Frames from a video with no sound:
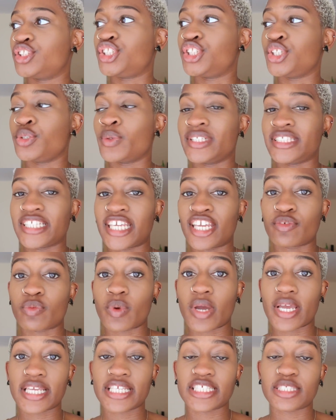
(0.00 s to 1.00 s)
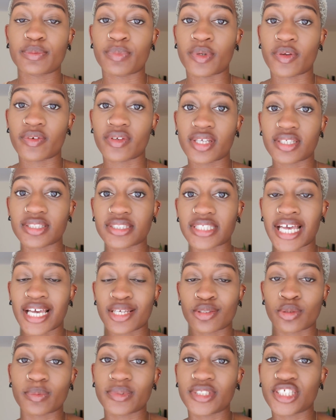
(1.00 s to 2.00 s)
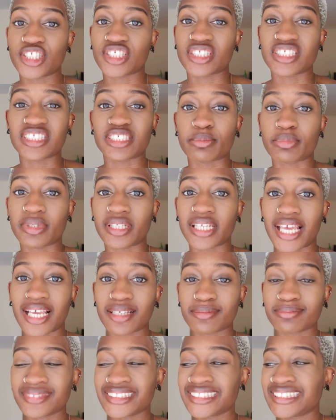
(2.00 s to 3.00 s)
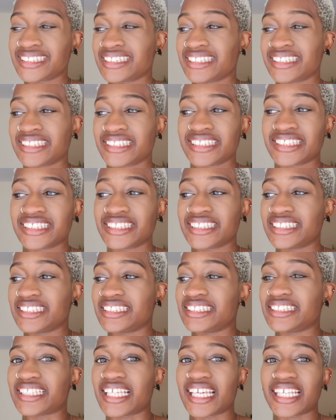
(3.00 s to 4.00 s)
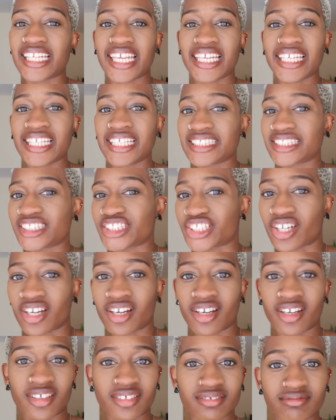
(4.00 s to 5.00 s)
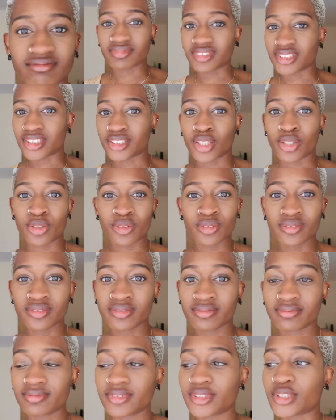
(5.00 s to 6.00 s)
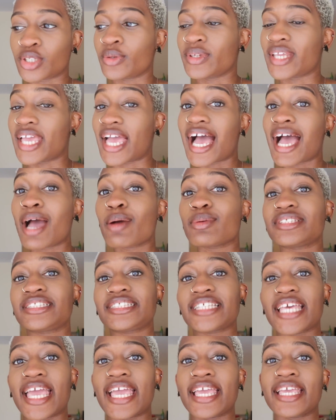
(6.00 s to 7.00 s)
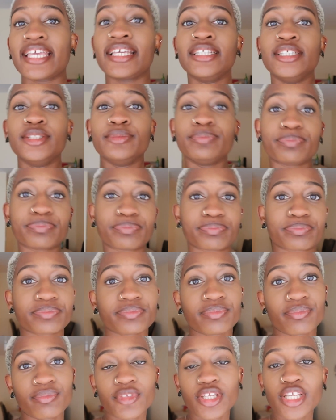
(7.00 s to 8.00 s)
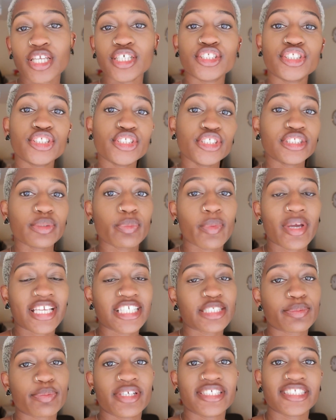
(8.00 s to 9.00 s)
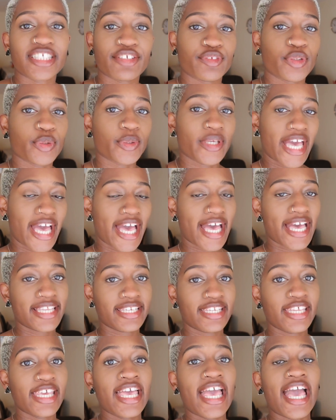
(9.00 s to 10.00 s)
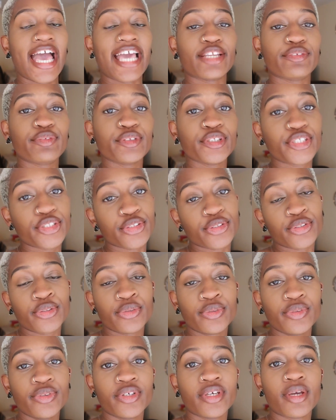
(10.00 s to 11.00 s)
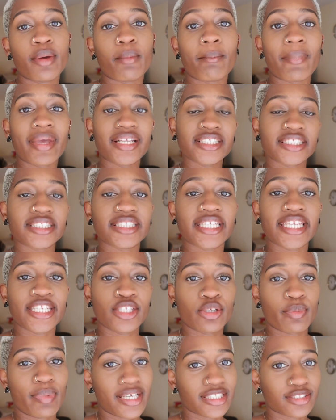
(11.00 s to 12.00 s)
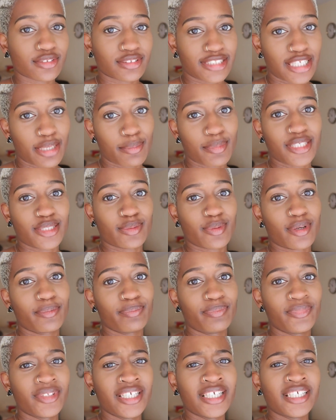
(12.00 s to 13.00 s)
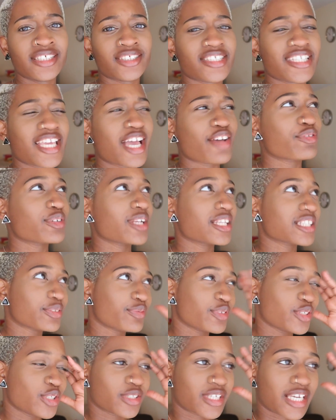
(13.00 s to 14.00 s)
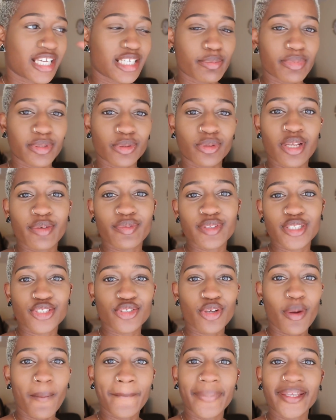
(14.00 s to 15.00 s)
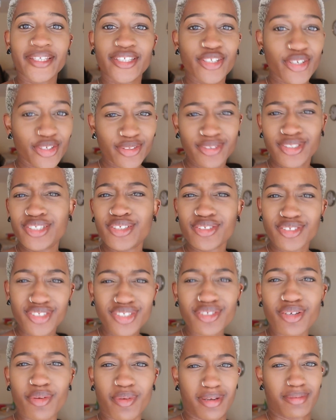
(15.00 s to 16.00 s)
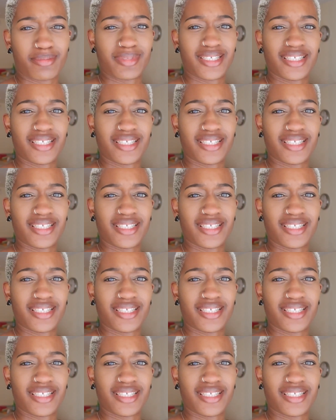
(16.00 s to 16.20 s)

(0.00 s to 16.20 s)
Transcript: do a day of work experience at an optician's and be like, that ain't it, y'all, you know? So yeah, I would say do some work experience if you can, and if you do, mention it in your personal statement as well. So yeah, I feel like this video's kind of been all over the shop, but you know what I